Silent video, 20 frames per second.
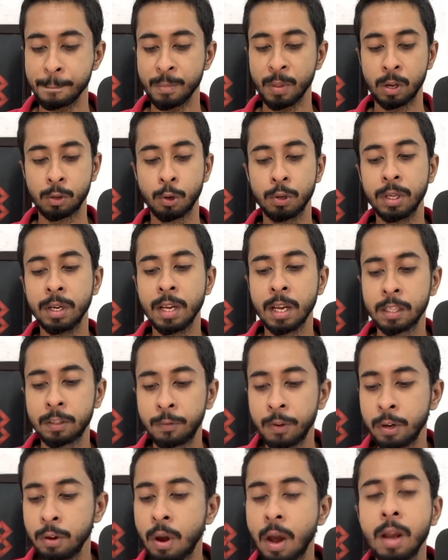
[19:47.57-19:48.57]
so in the next
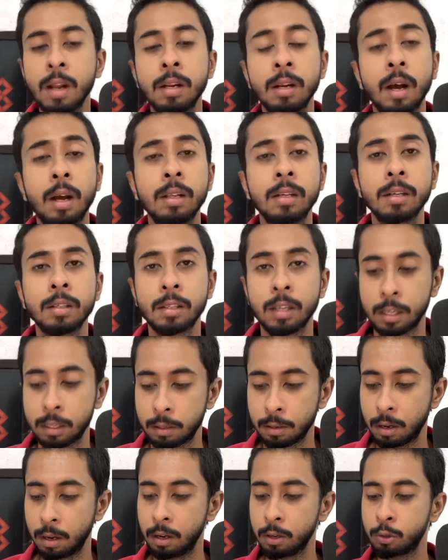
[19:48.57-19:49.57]
video I'll just
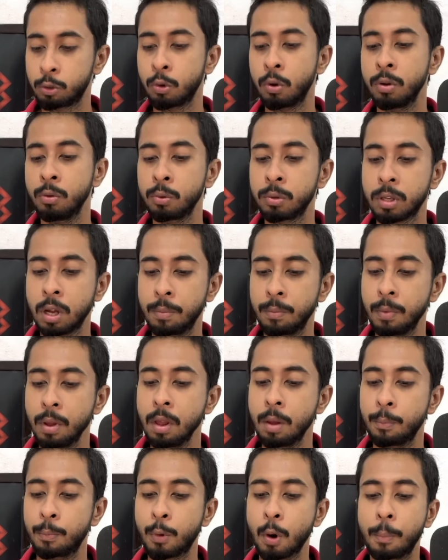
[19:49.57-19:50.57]
show you some
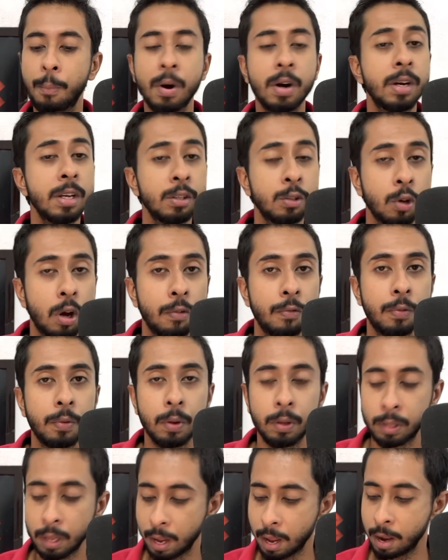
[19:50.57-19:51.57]
properties of
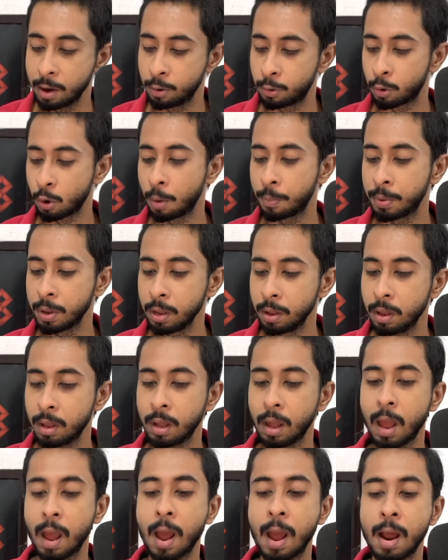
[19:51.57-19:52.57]
the entropy,
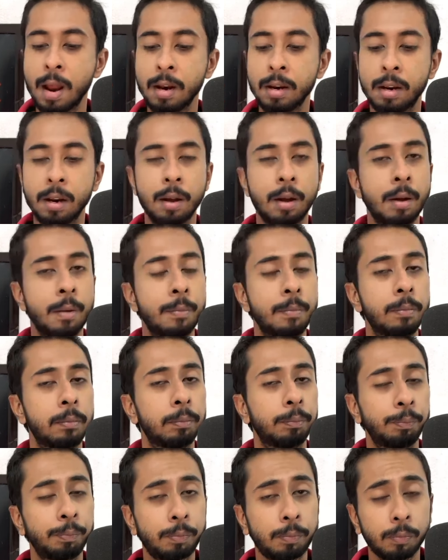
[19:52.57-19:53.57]
and
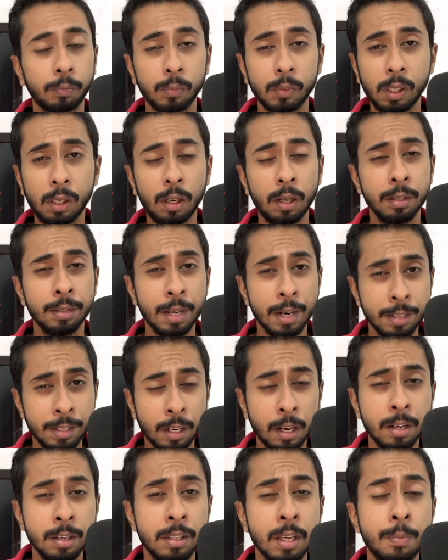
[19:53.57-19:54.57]
there is a
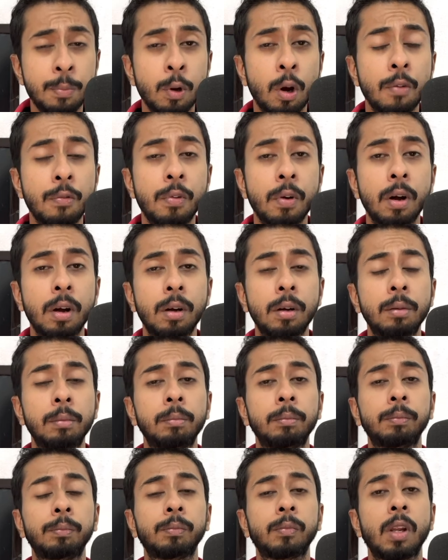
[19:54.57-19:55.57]
concept of
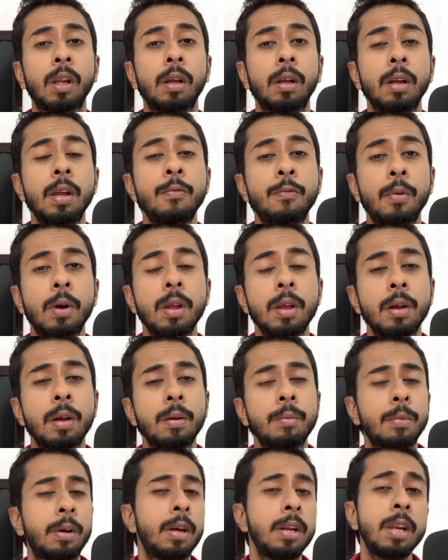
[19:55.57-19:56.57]

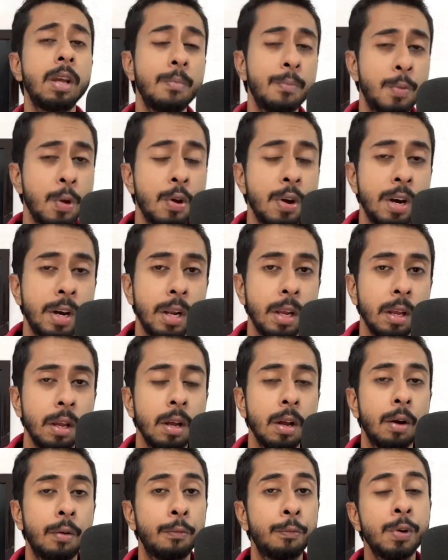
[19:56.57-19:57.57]
Gini impurity
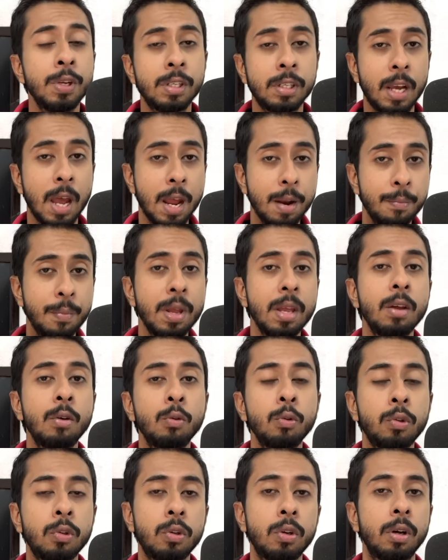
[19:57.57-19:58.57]
which can be
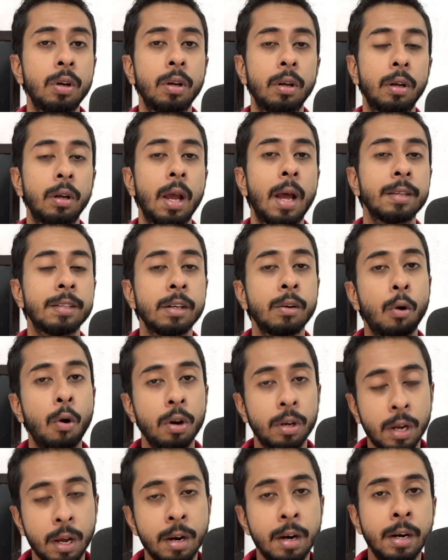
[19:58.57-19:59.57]
used as an
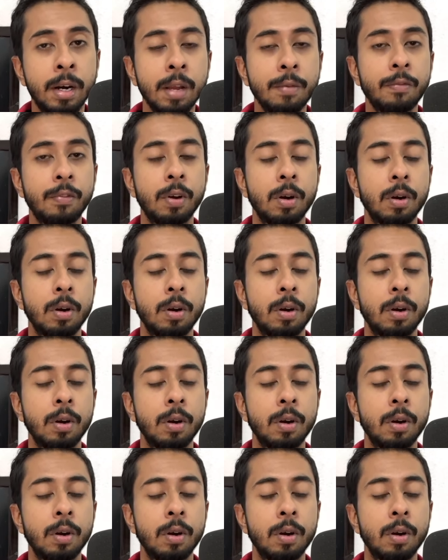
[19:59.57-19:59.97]
alternative